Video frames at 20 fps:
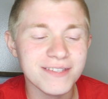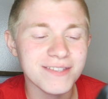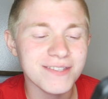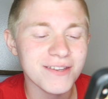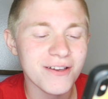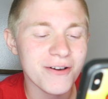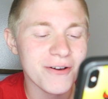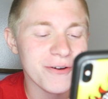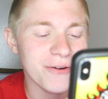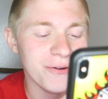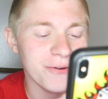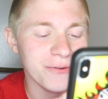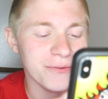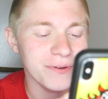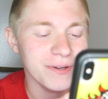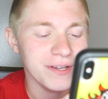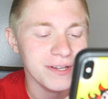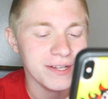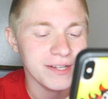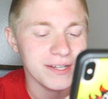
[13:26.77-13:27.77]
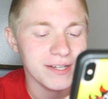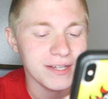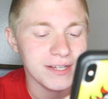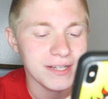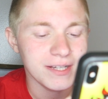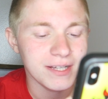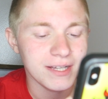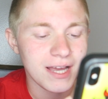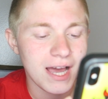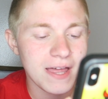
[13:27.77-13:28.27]
So
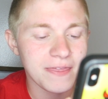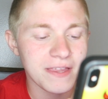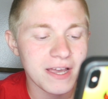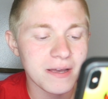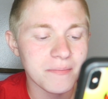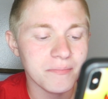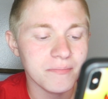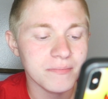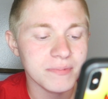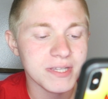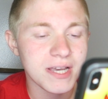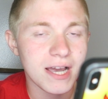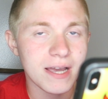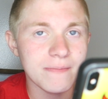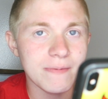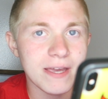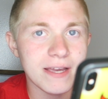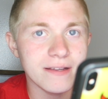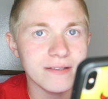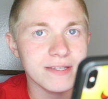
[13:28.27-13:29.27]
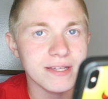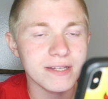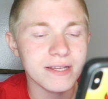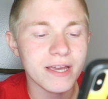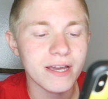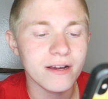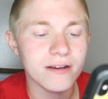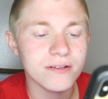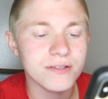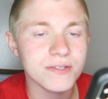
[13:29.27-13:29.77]
at that time they did
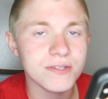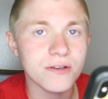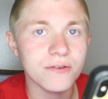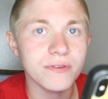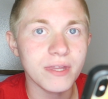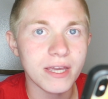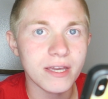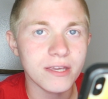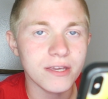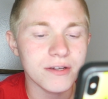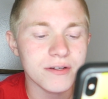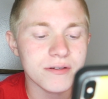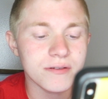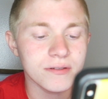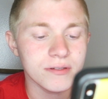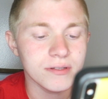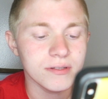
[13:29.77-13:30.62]
care, so thank you.